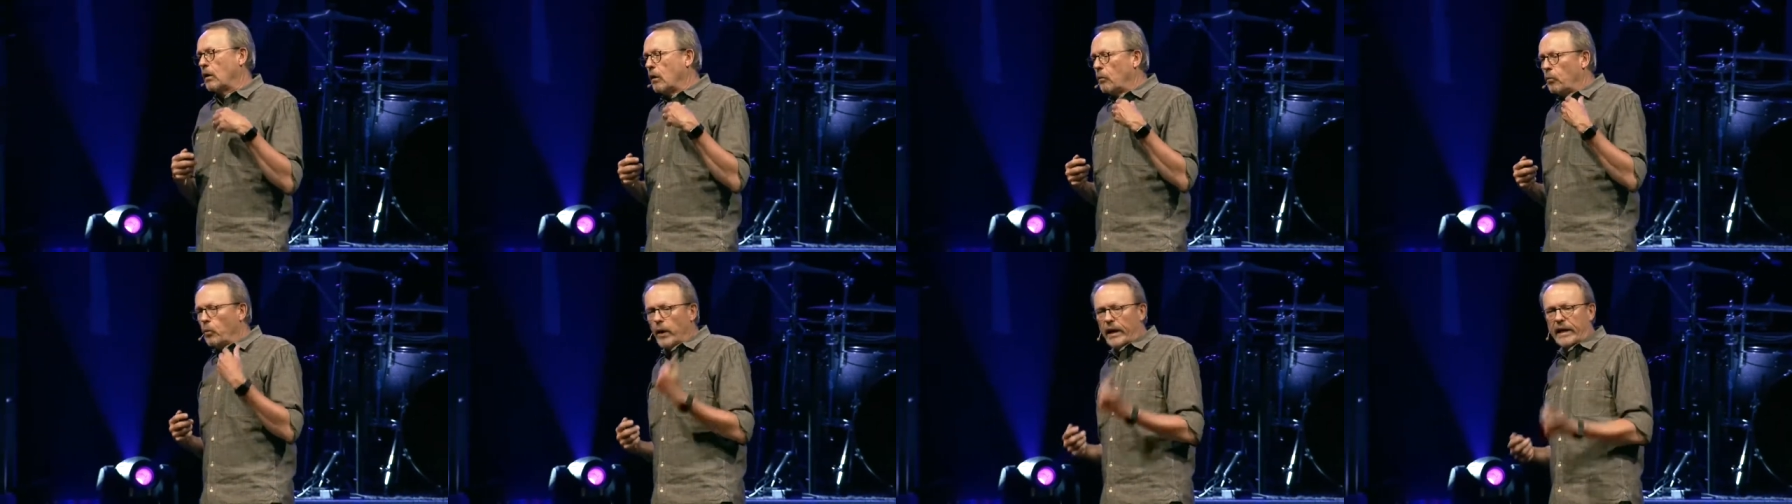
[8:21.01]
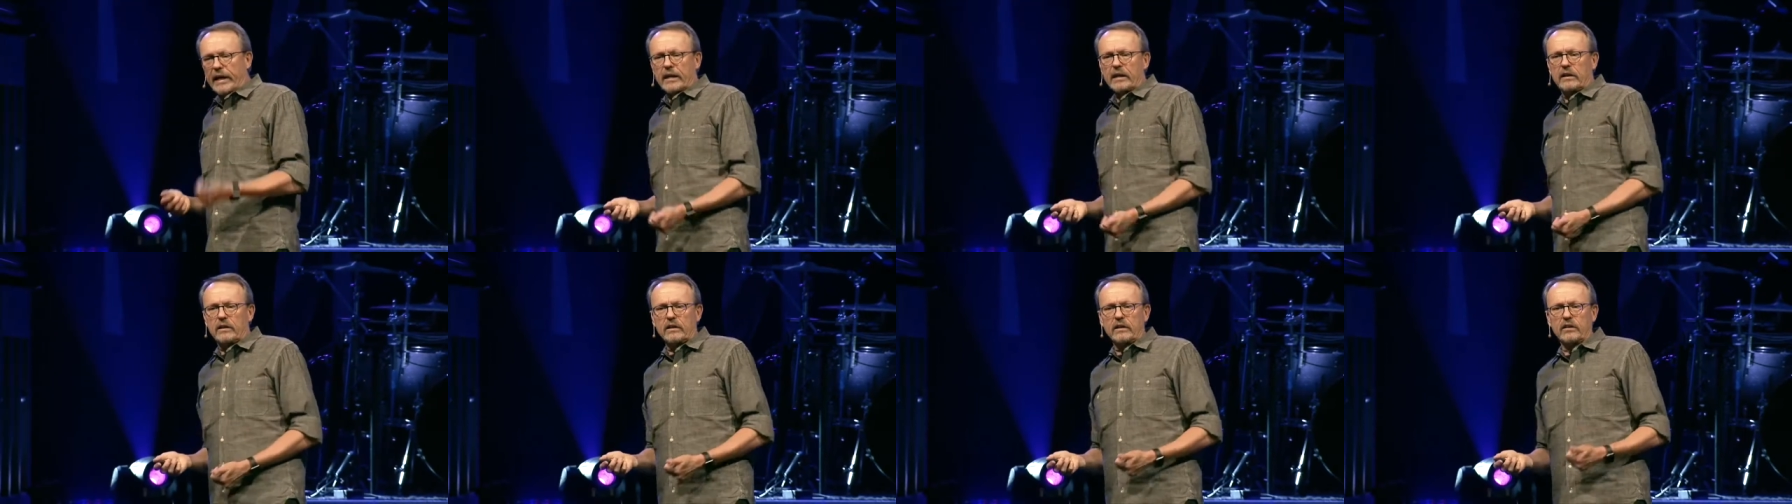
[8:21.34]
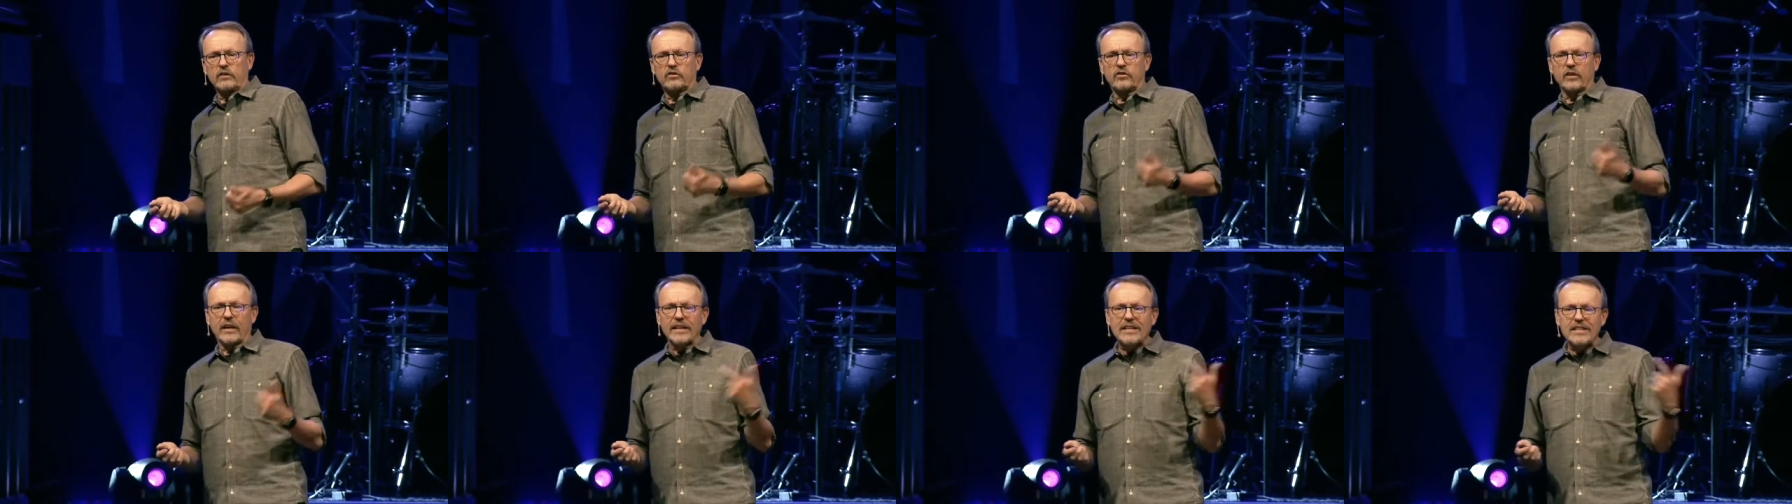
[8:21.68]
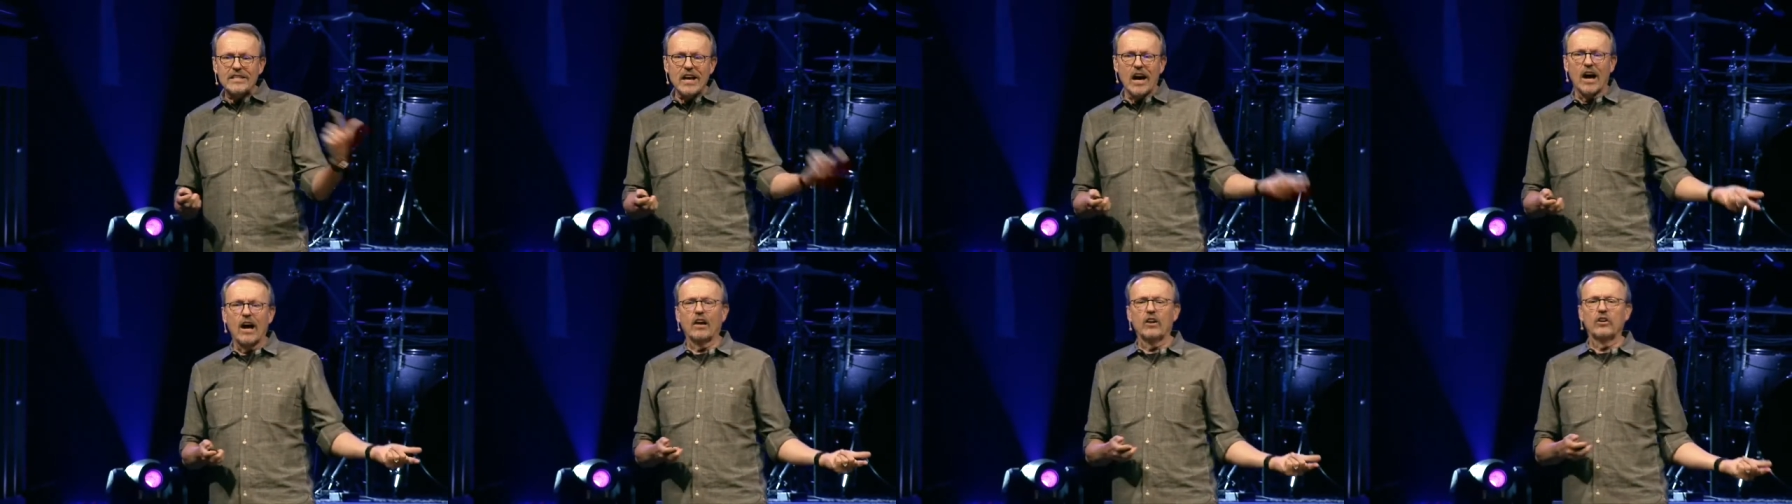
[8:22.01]
wickedness,
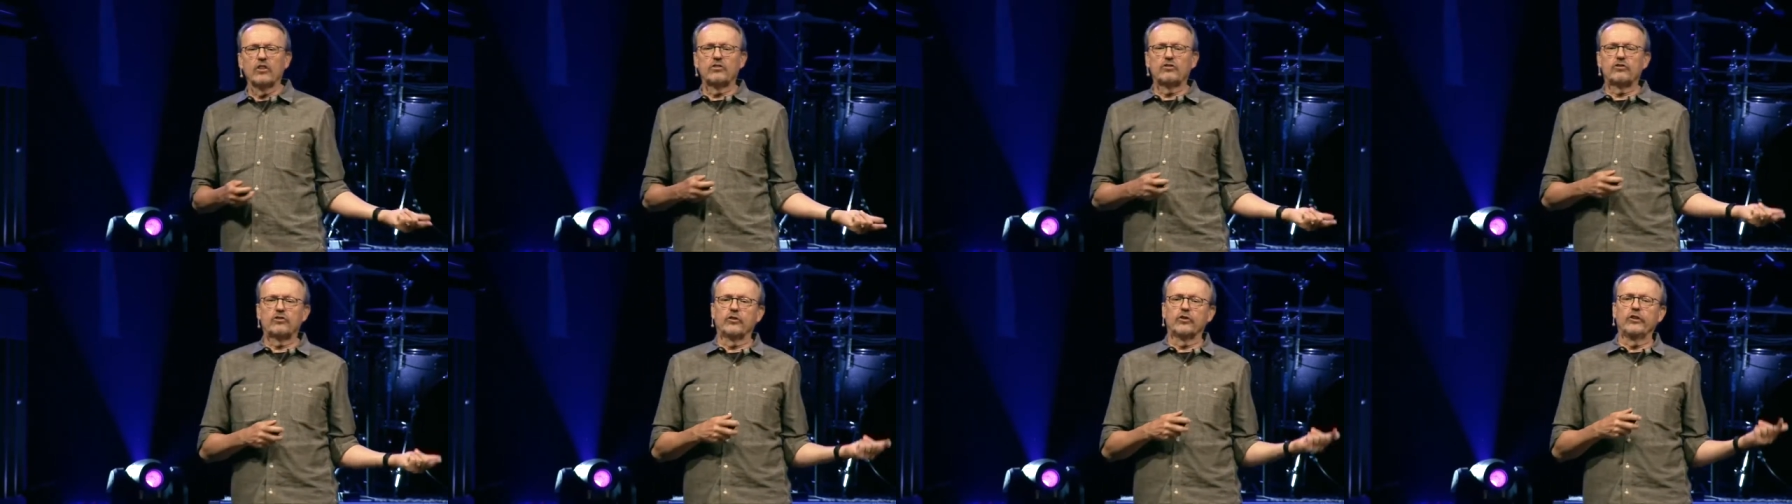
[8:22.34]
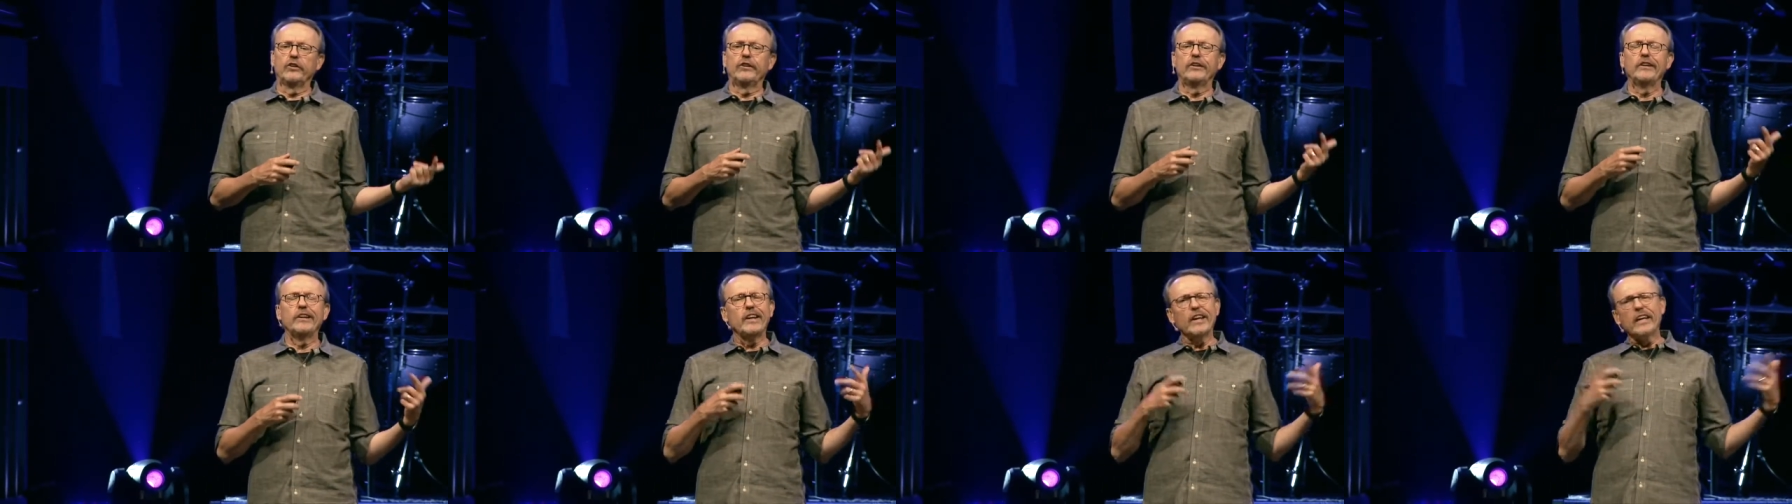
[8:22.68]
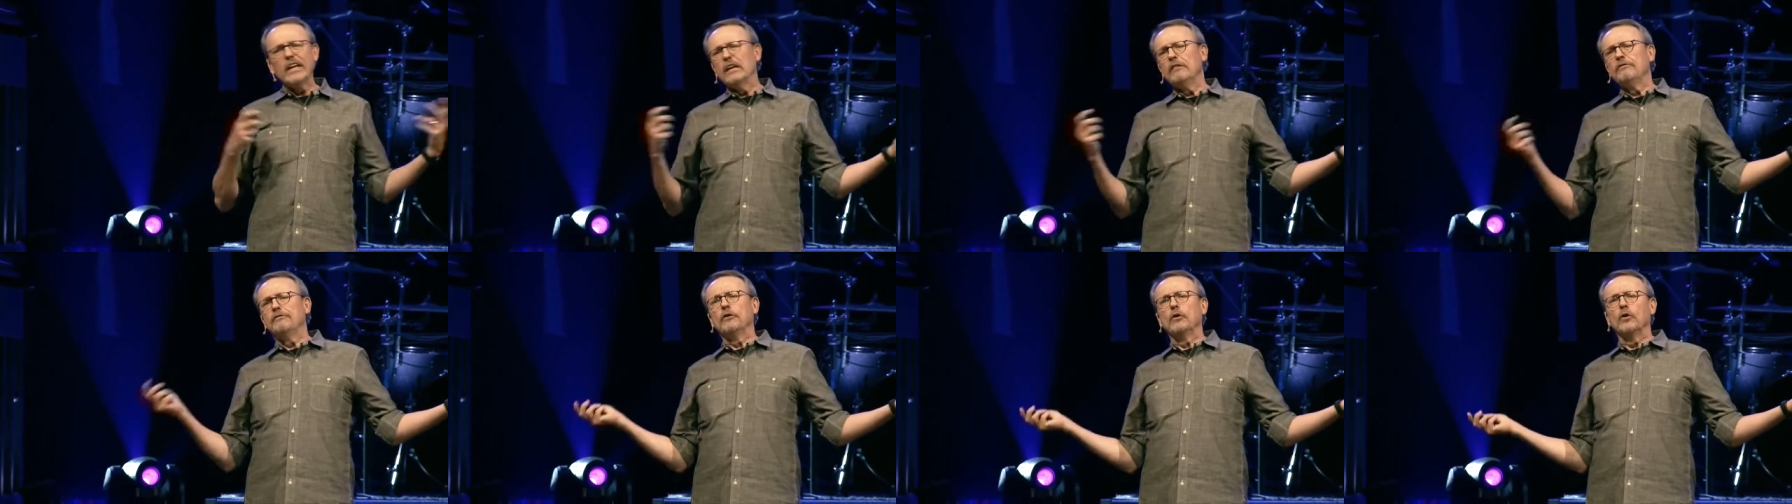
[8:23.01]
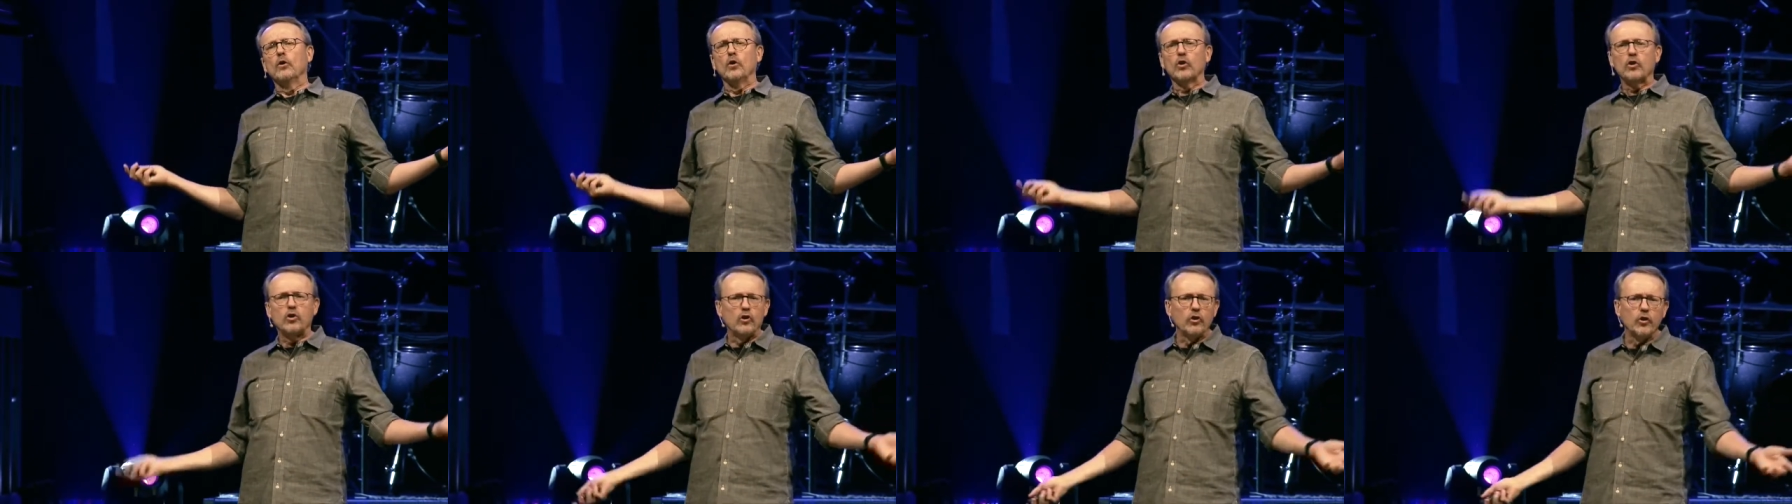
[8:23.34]
idolatry,
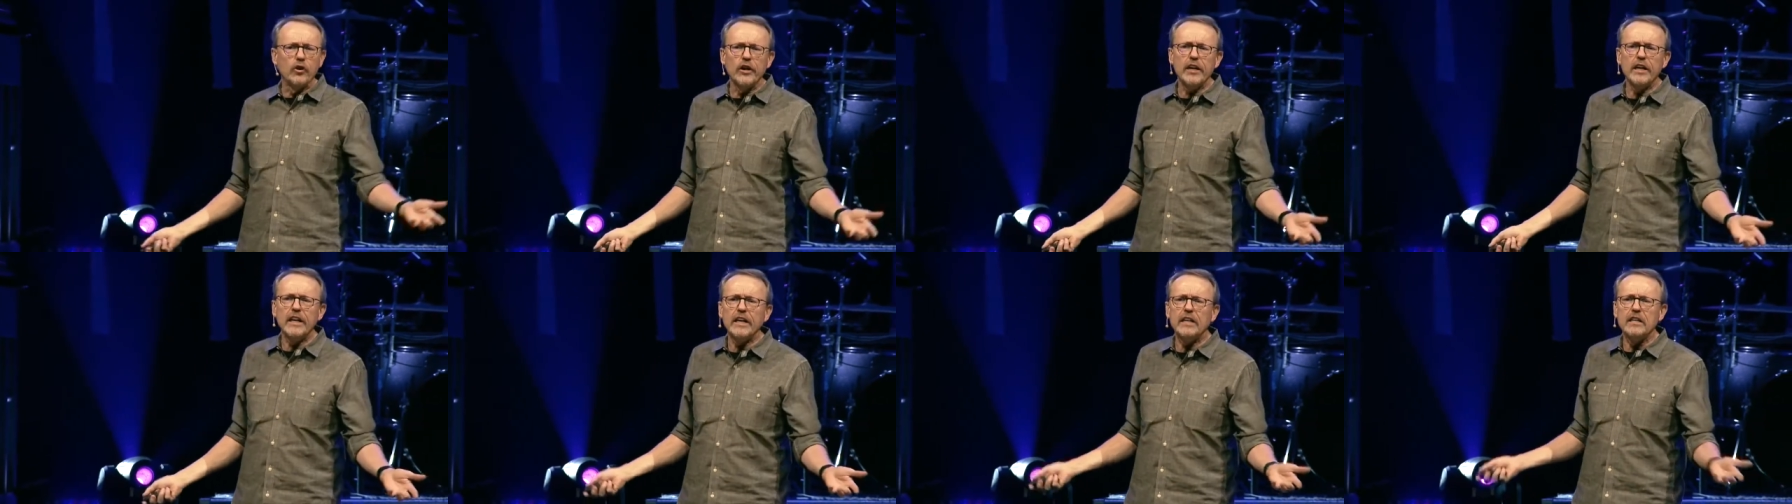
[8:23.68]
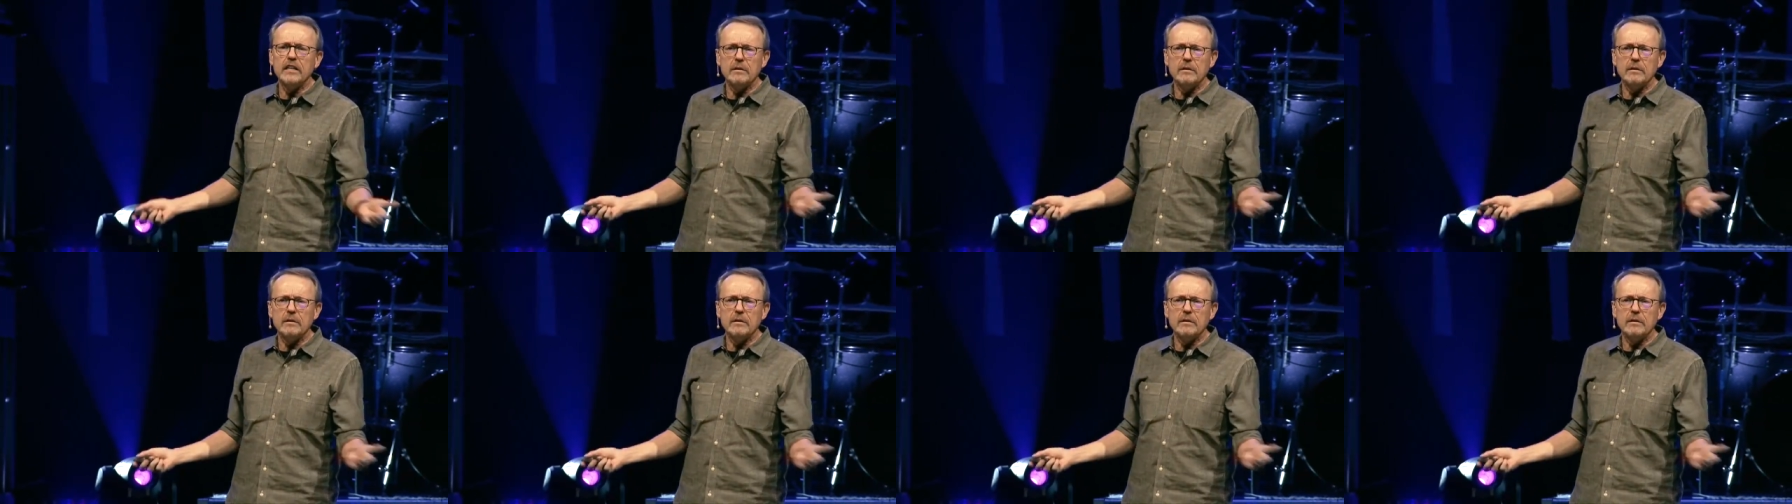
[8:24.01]
evil, greed,